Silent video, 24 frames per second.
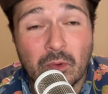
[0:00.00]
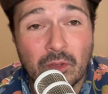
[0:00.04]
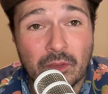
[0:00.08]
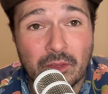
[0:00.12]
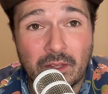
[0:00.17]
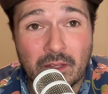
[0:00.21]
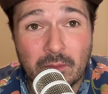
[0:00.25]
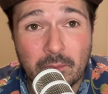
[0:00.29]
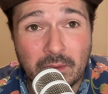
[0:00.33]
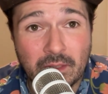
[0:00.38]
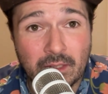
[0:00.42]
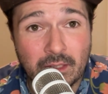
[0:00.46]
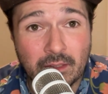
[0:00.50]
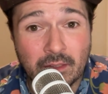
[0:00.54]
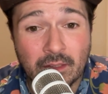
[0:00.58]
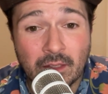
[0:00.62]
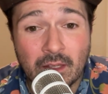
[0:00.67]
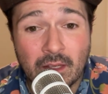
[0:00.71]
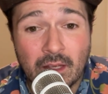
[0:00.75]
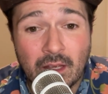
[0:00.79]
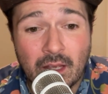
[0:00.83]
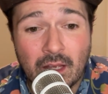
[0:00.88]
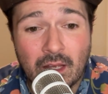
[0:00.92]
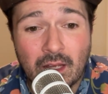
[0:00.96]
whether that
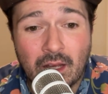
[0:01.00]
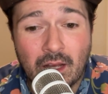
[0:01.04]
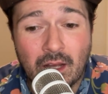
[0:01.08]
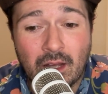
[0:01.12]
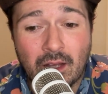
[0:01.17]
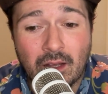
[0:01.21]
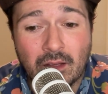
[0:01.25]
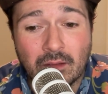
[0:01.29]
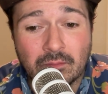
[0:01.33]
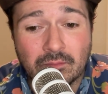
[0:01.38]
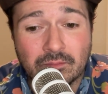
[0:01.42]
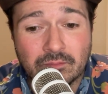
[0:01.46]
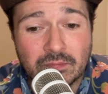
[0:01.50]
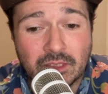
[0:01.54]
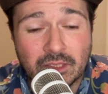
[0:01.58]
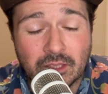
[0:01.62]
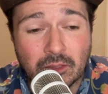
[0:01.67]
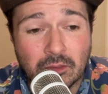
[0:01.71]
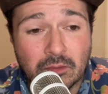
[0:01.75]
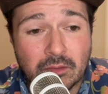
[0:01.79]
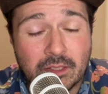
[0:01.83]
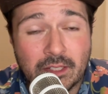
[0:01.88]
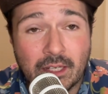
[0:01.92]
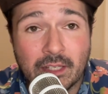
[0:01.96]
be um, you
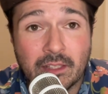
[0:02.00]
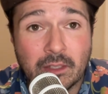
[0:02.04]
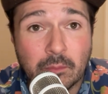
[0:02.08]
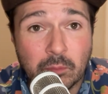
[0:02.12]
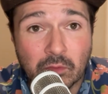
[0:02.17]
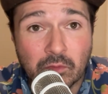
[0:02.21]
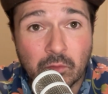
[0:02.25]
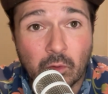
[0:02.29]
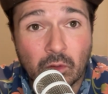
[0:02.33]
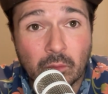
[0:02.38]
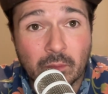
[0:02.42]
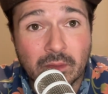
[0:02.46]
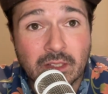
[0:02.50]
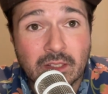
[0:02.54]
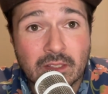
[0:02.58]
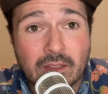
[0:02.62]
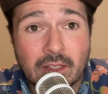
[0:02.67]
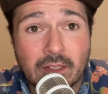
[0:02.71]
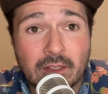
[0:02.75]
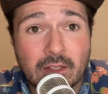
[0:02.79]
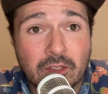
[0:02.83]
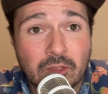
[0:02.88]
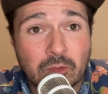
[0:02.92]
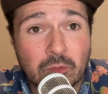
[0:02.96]
know daily performance
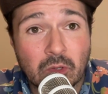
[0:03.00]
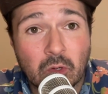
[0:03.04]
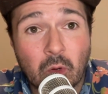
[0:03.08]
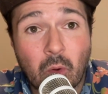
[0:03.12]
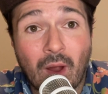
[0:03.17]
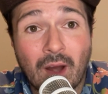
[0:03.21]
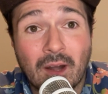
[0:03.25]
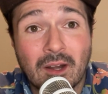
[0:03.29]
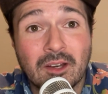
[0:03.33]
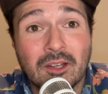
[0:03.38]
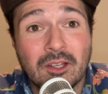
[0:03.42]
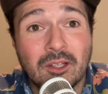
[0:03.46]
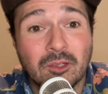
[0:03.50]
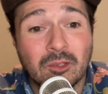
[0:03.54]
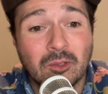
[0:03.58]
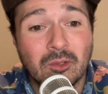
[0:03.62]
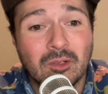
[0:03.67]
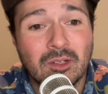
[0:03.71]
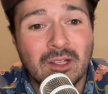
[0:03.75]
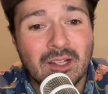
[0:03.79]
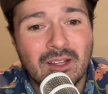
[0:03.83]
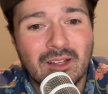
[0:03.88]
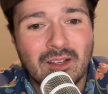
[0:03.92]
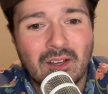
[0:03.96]
that doesn't require
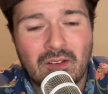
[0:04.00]
you